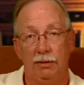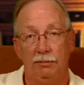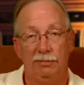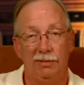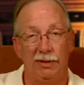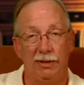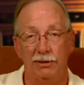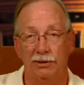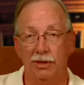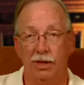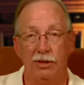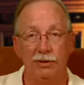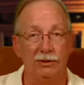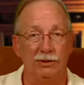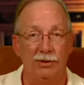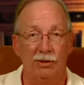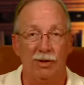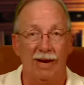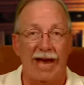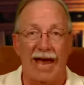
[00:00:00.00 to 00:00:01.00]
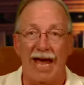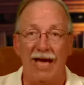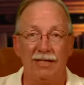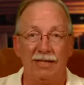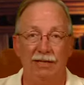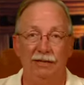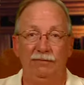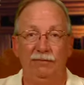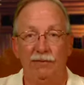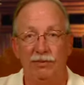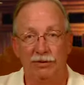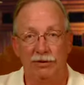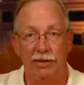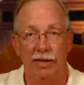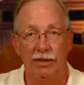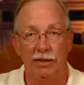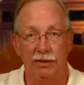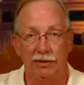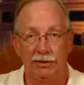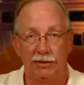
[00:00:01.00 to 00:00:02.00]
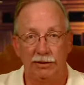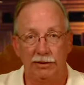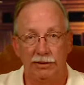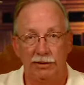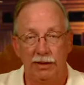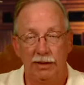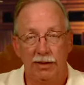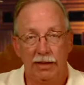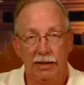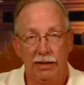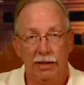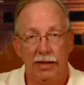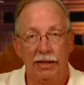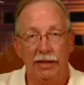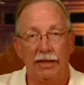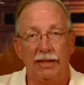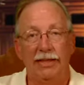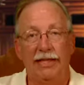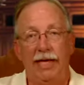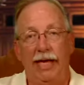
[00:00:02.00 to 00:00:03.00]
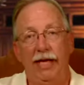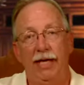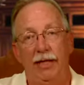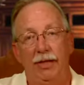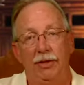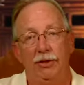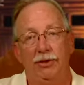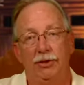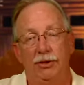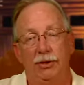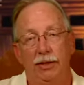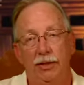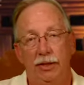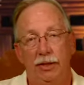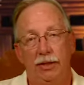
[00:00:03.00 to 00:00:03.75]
but is also active and zealous and engaged